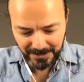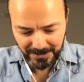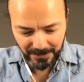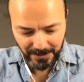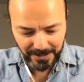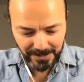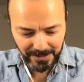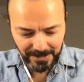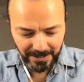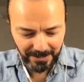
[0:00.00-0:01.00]
to
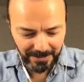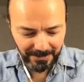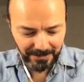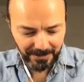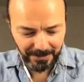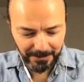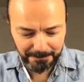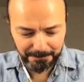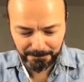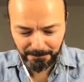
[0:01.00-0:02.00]
this, and
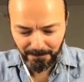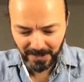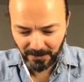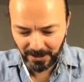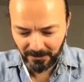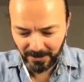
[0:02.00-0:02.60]
um, you can